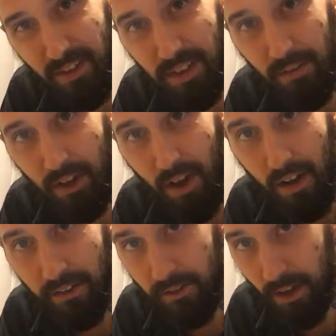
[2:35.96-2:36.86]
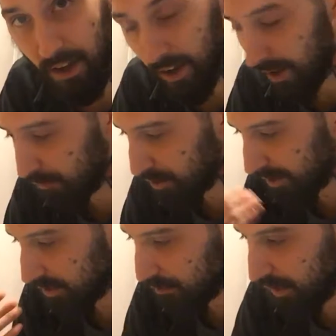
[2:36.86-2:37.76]
to leave it on. I feel
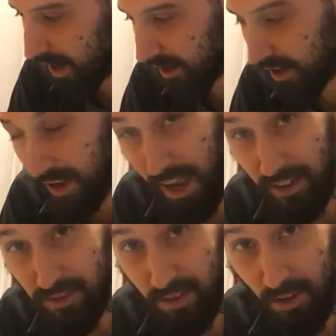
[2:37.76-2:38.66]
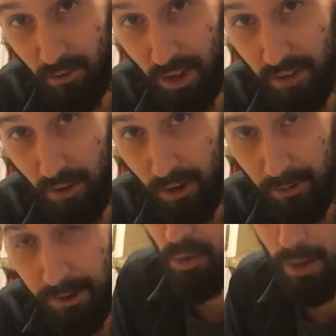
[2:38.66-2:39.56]
like the fat kind of adds to the flavor.
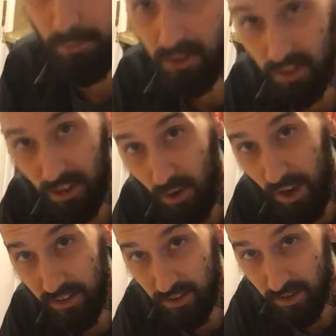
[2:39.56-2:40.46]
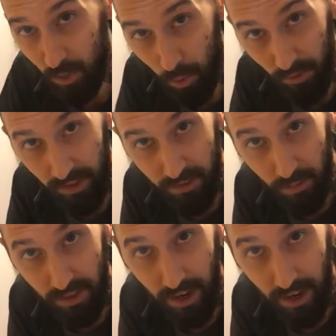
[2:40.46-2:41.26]
So I'm just going to go ahead and score this with a